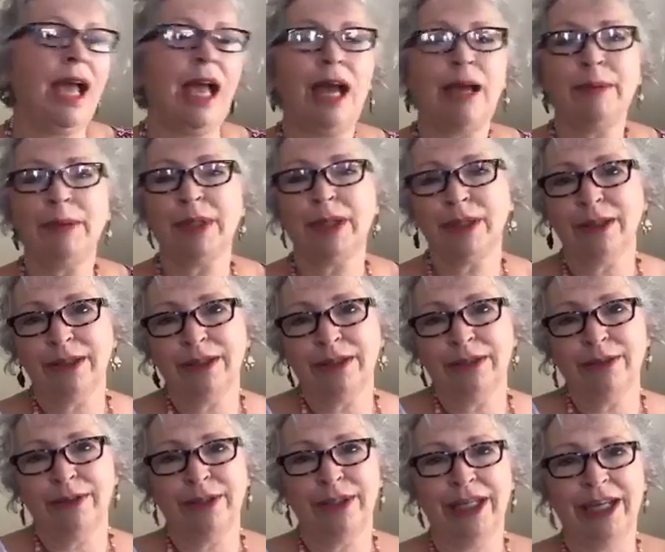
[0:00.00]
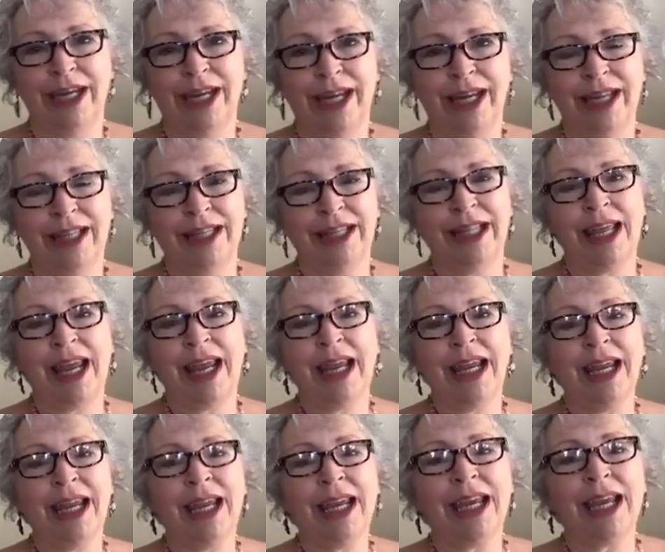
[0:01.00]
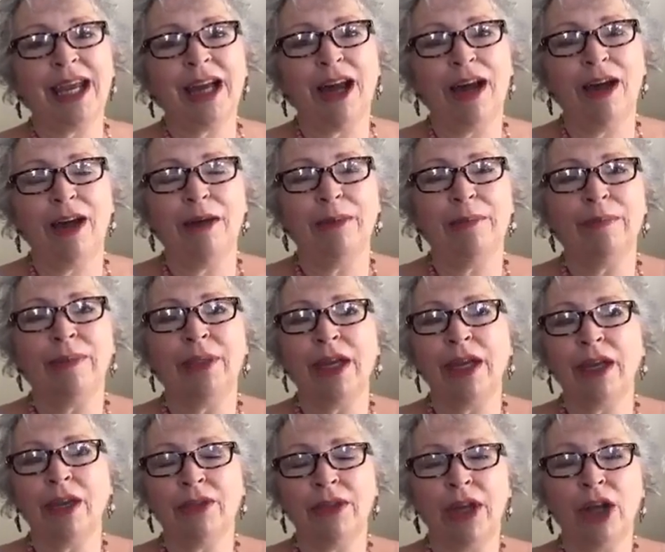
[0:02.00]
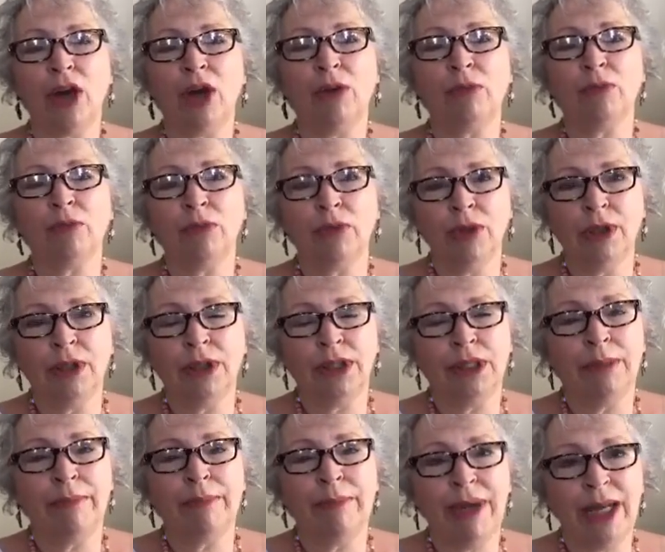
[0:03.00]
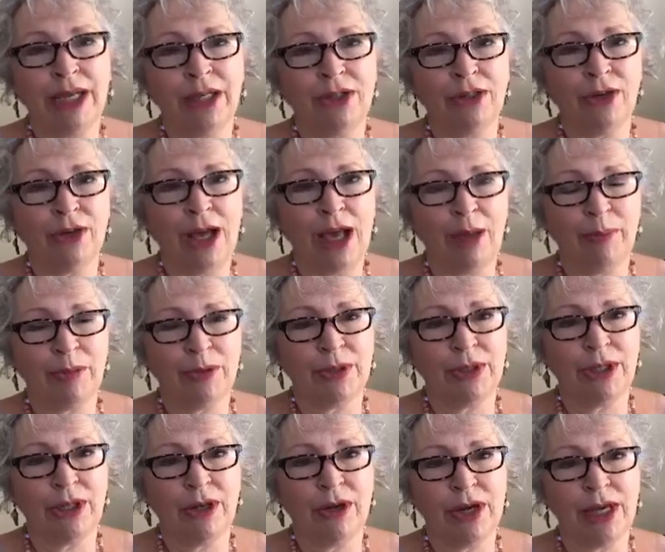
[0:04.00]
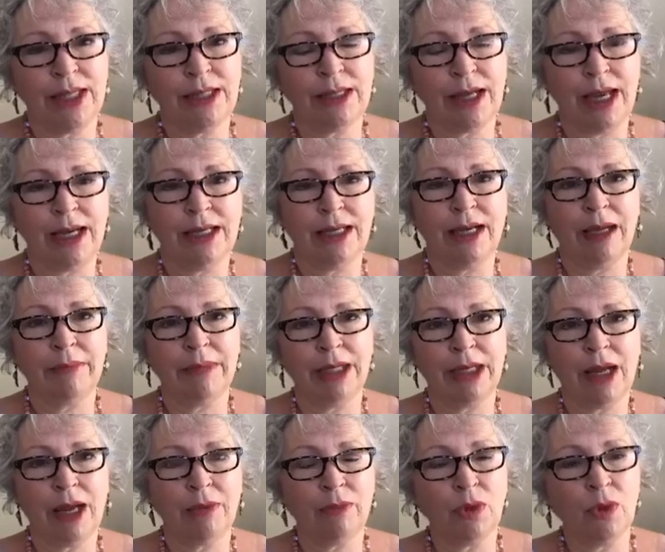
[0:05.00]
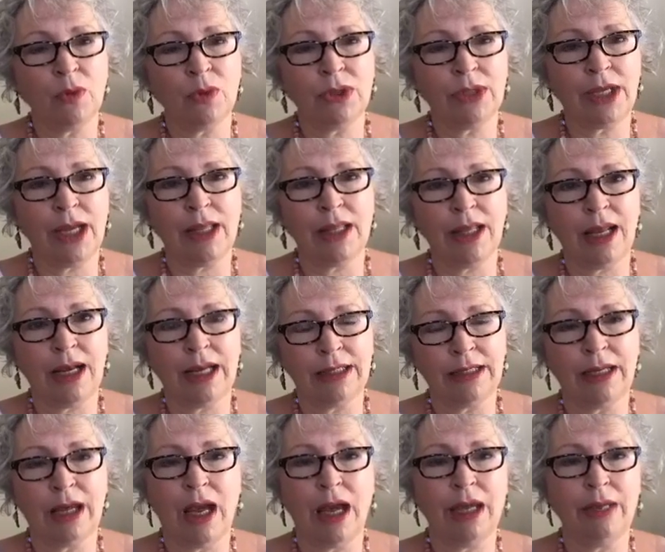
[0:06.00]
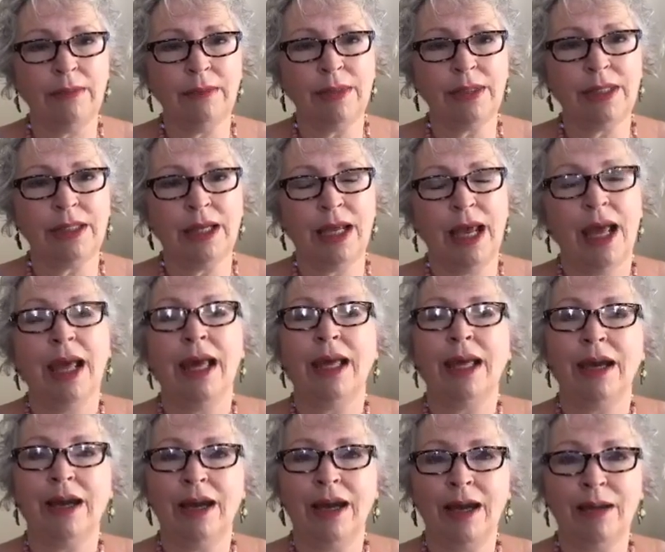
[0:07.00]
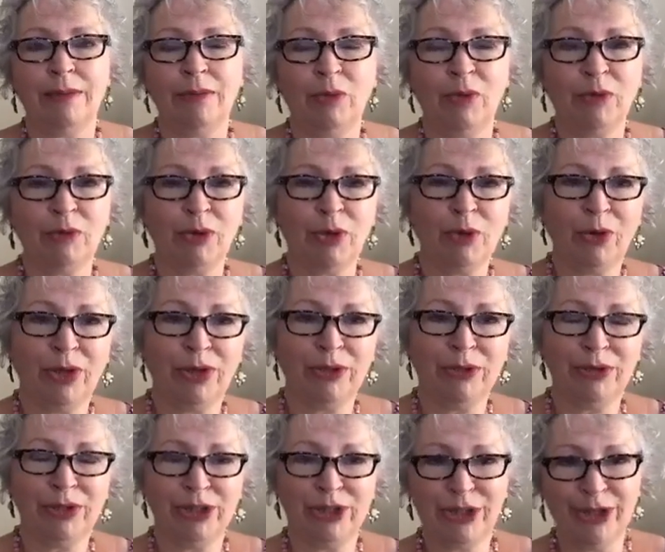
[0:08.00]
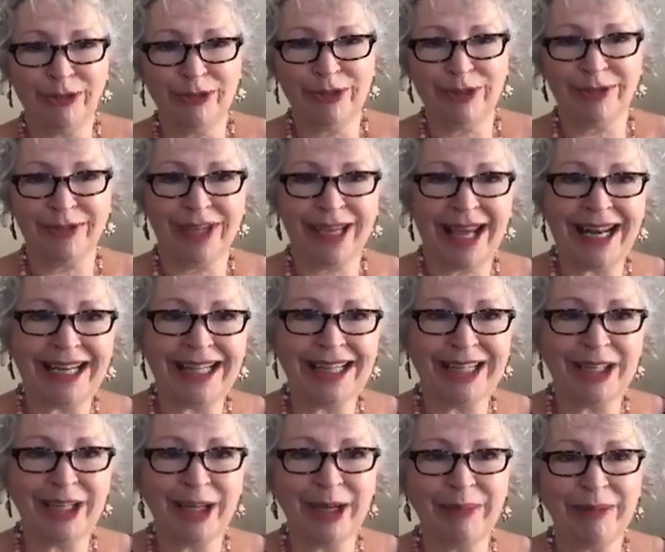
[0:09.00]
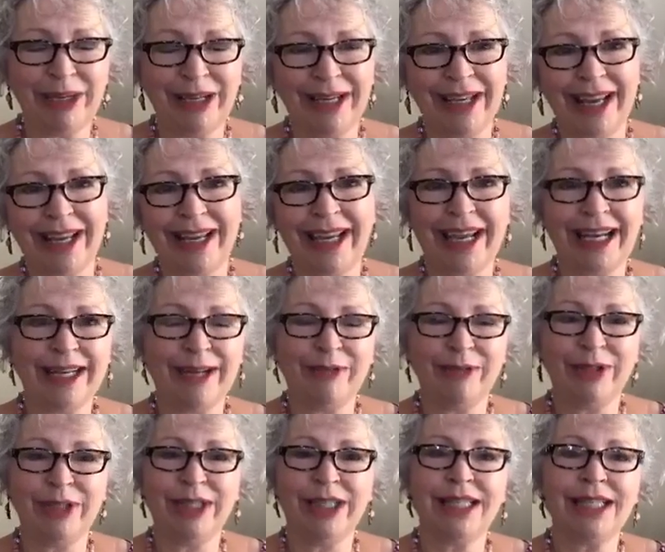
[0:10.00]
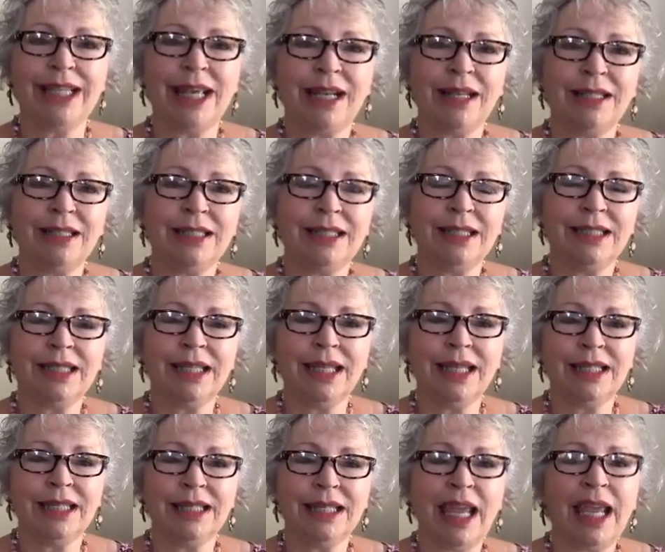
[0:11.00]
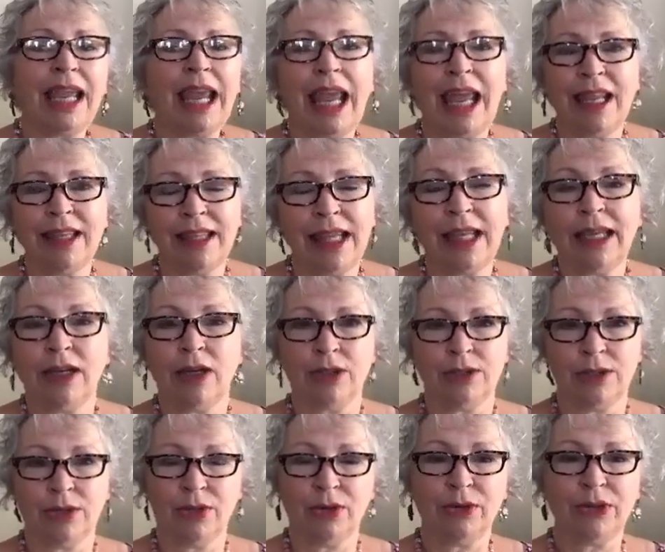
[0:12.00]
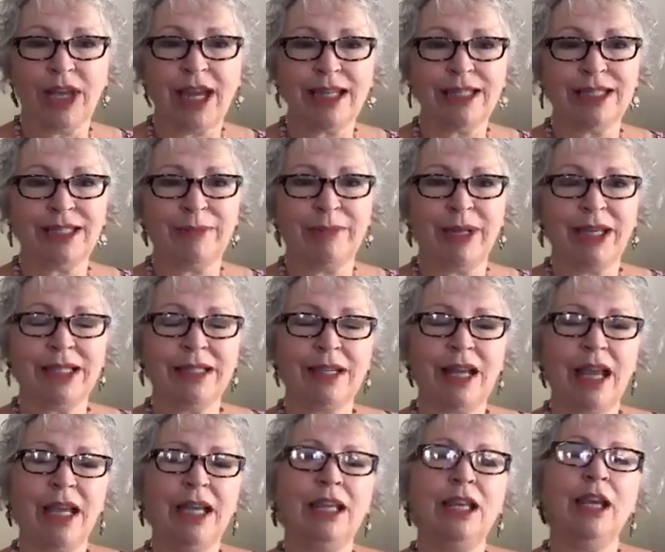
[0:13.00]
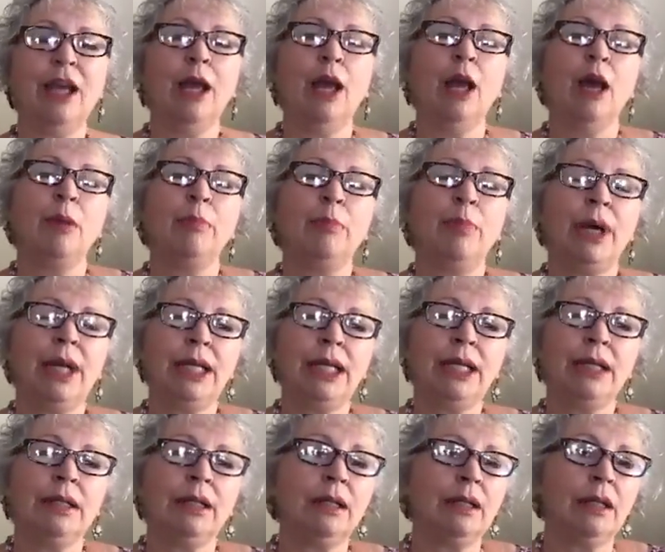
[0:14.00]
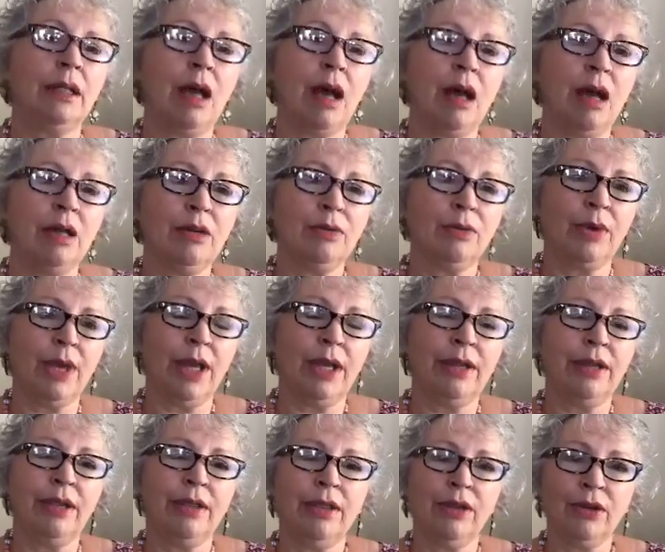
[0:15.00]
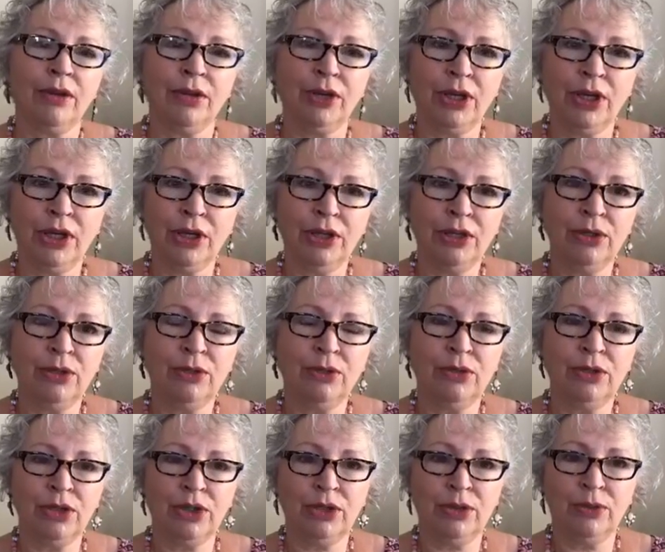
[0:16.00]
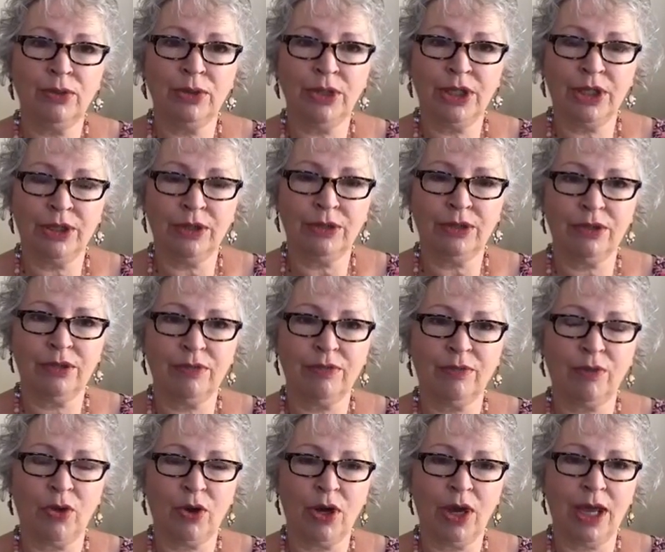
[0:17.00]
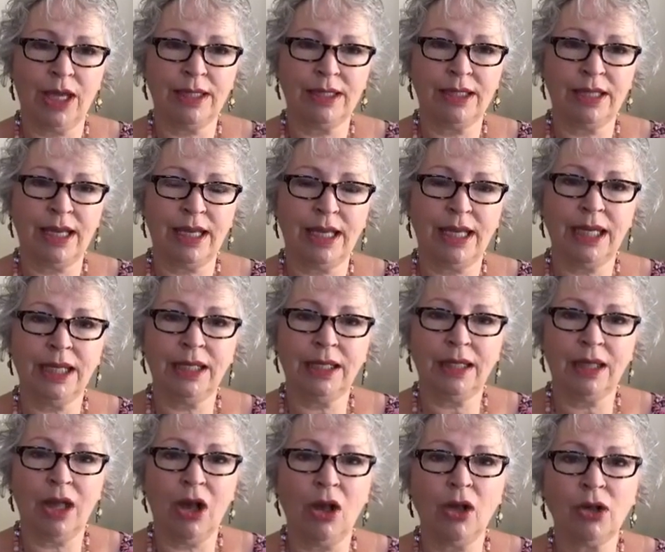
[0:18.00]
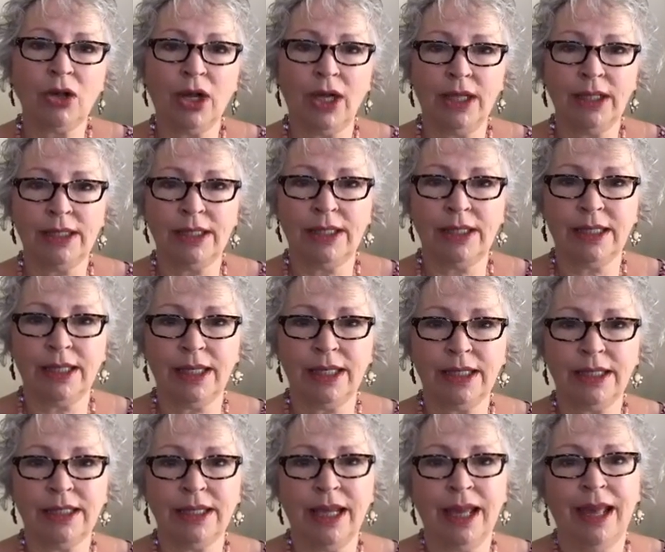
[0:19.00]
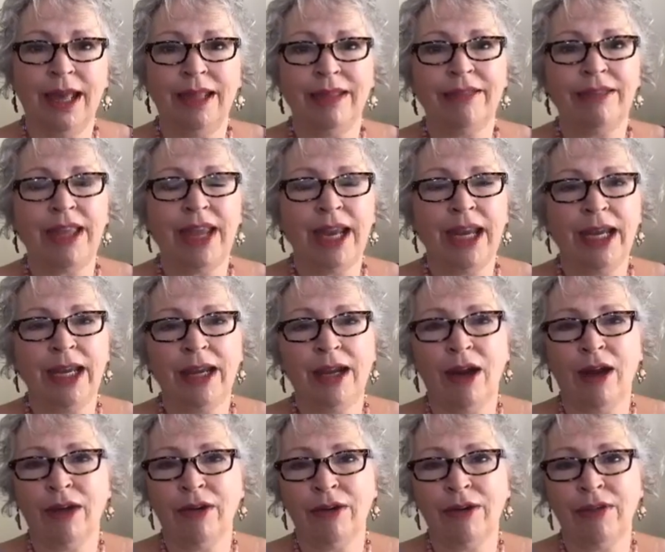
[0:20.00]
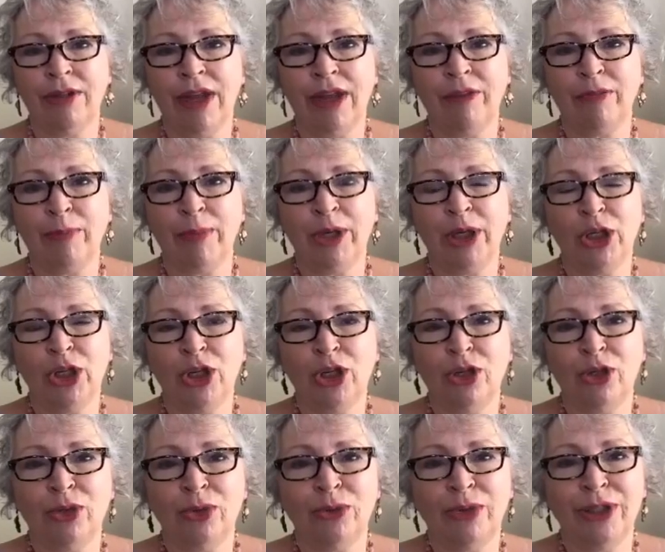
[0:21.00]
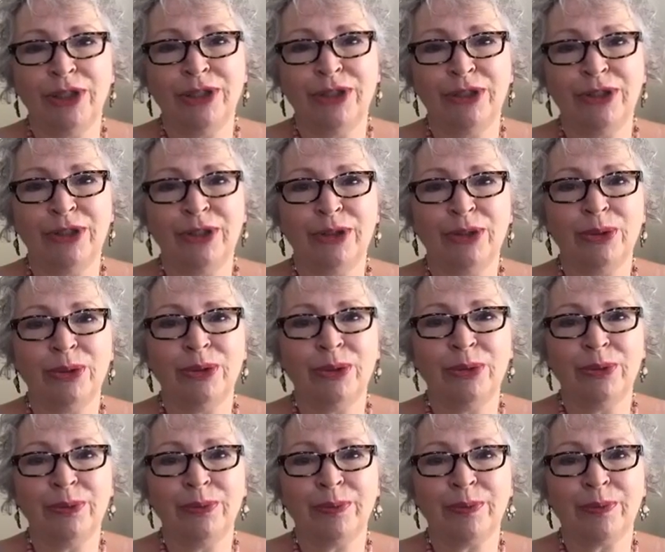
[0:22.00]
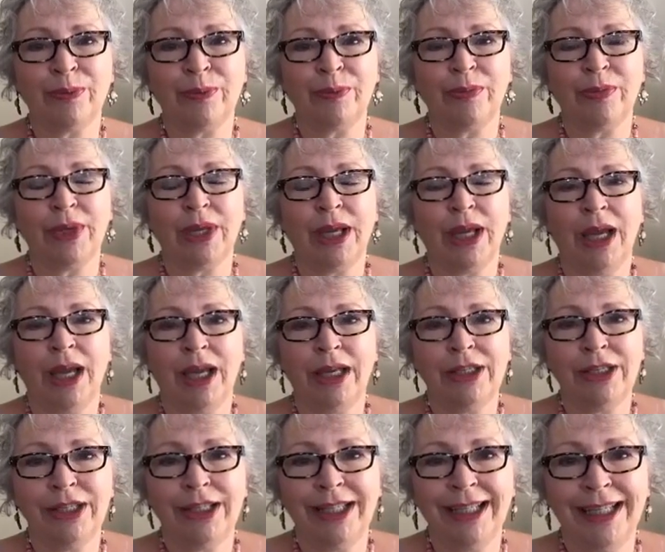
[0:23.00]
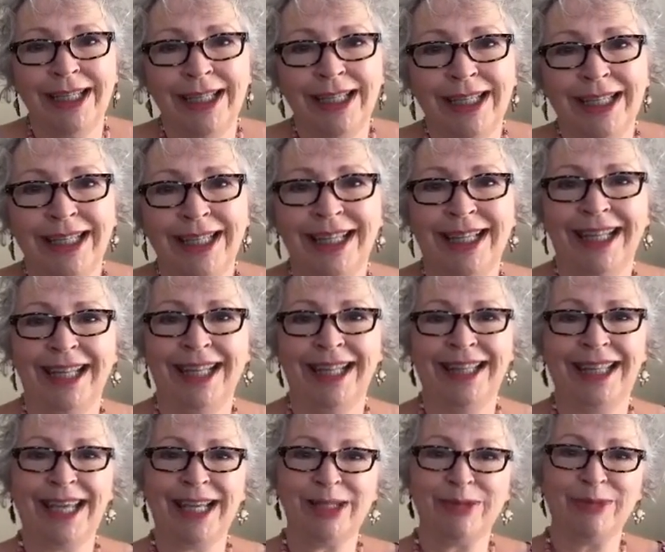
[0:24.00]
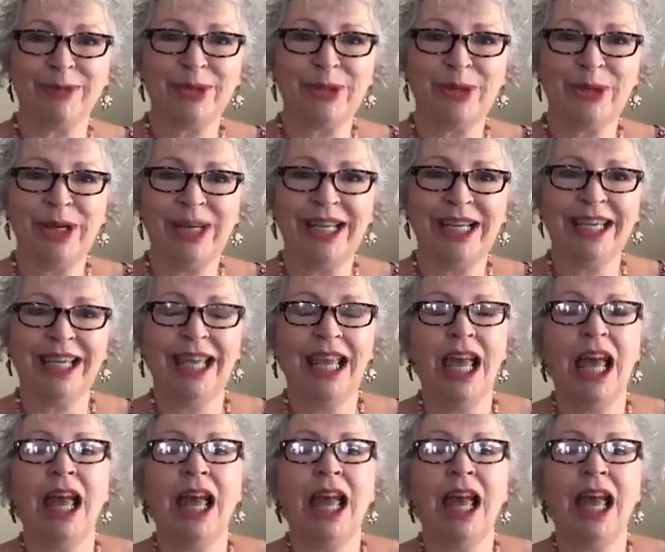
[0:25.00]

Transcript: Absolutely. They are real major helpers in our anxiety. I mean, I won't say that at times when we're going through the shifts of getting them and getting everything settled, they can also create some anxiety. But in the long run, they're huge, huge healers for us. They heal all kinds of things. They've been known to, hi Janine, thanks for joining.